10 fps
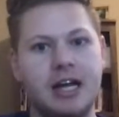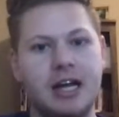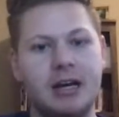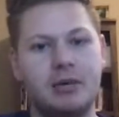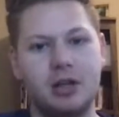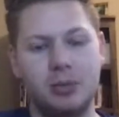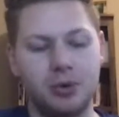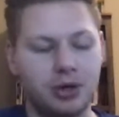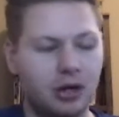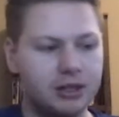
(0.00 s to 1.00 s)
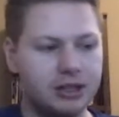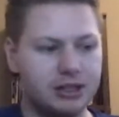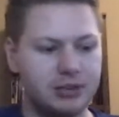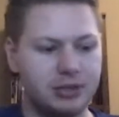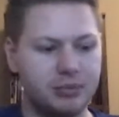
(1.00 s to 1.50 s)
a lot more content
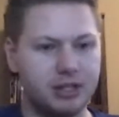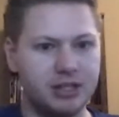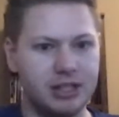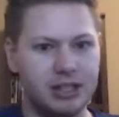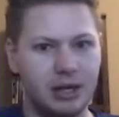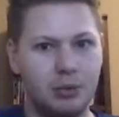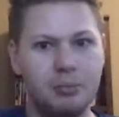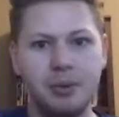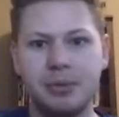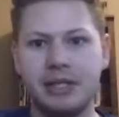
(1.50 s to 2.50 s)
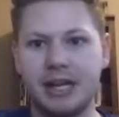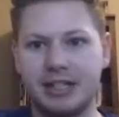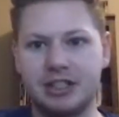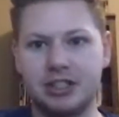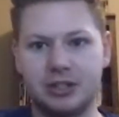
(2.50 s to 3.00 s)
around, because I want people to get
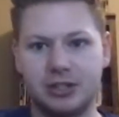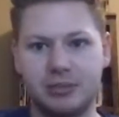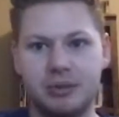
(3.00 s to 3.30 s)
started,